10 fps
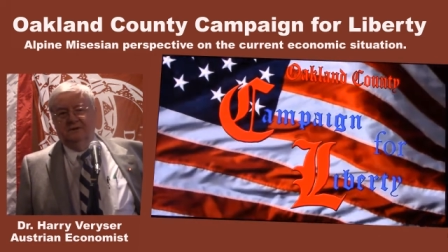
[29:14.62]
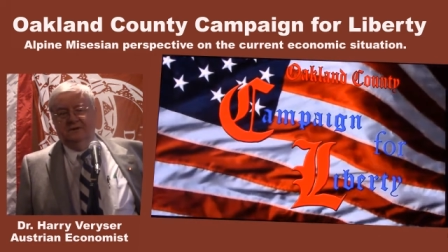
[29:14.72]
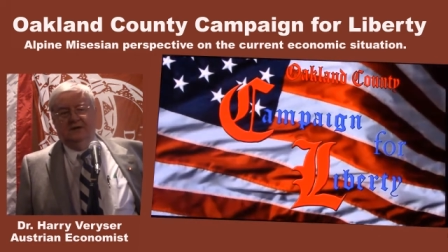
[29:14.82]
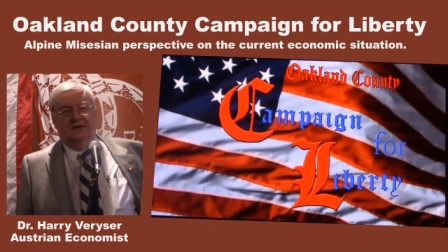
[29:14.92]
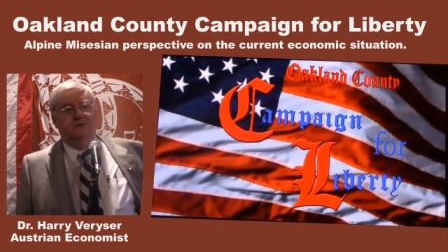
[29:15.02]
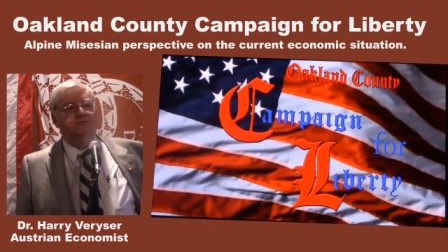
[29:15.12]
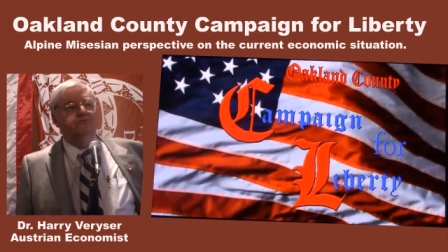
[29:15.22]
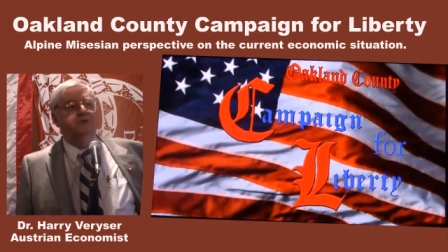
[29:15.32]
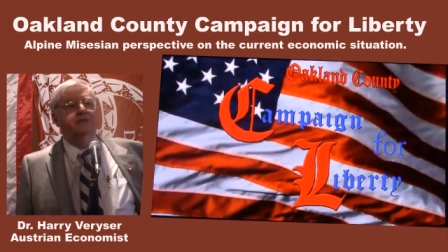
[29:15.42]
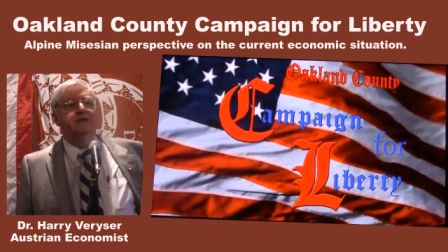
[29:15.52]
are
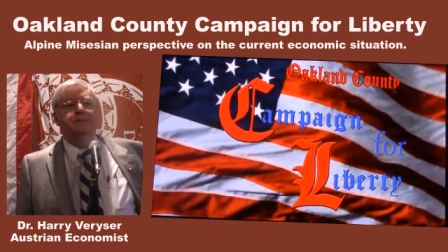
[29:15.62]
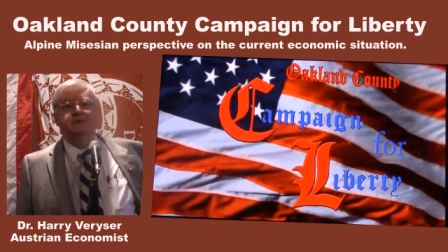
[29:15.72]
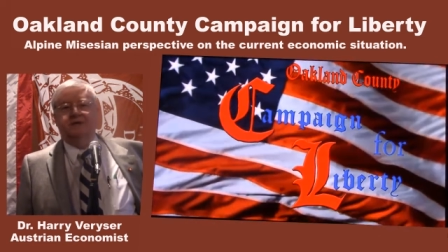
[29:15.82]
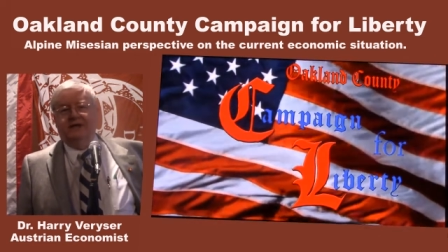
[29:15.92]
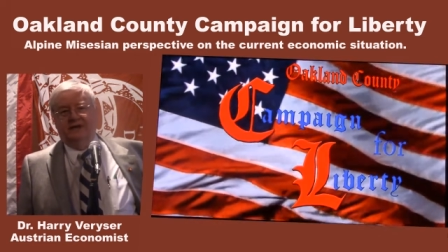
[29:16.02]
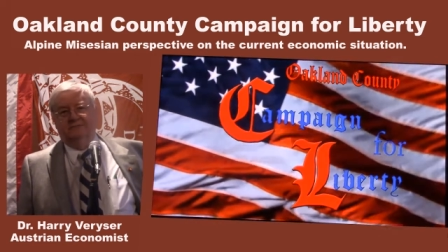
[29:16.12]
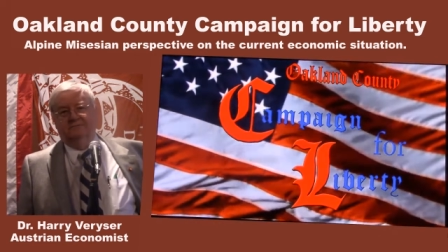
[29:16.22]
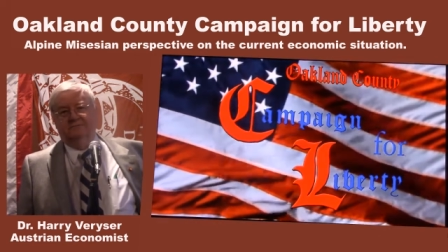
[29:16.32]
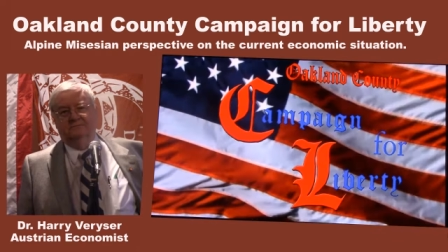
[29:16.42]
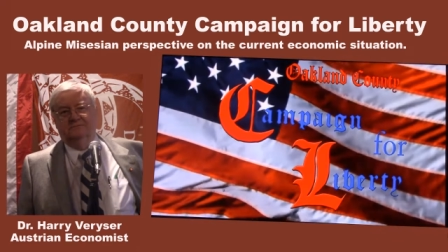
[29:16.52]
really upset
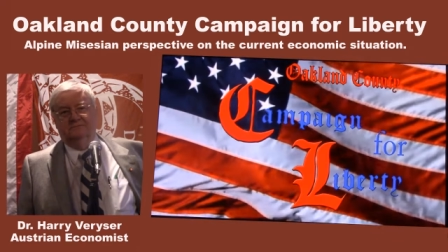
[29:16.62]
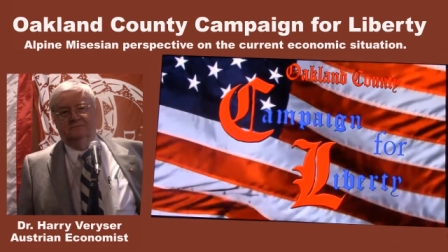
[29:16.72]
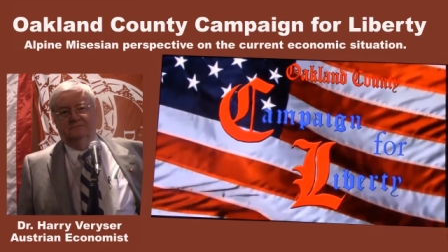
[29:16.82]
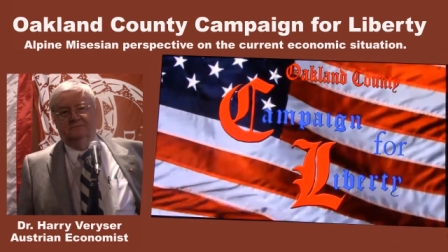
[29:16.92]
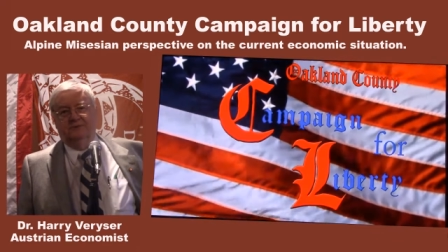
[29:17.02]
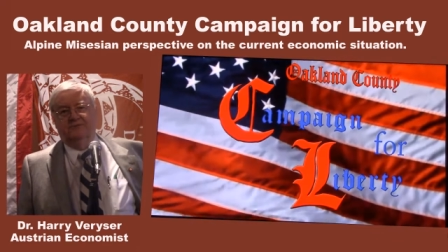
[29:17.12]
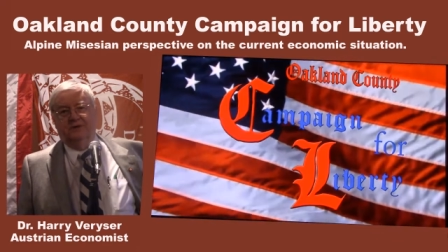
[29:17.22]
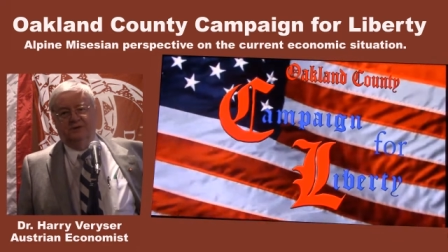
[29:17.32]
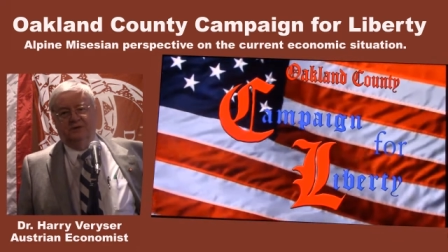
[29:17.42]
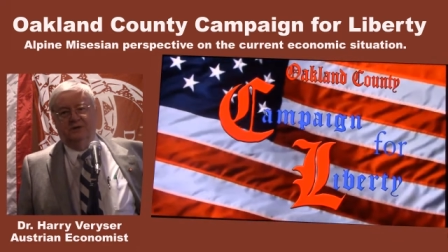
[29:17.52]
with
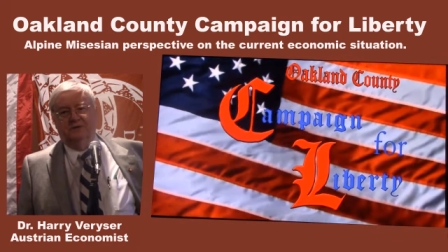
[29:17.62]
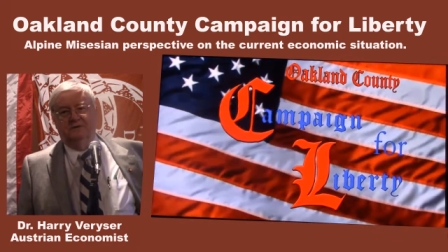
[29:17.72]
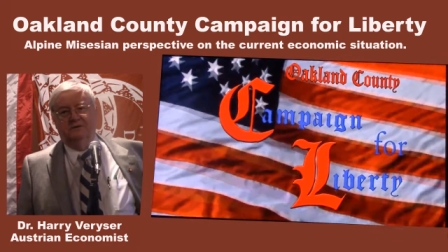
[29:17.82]
Russia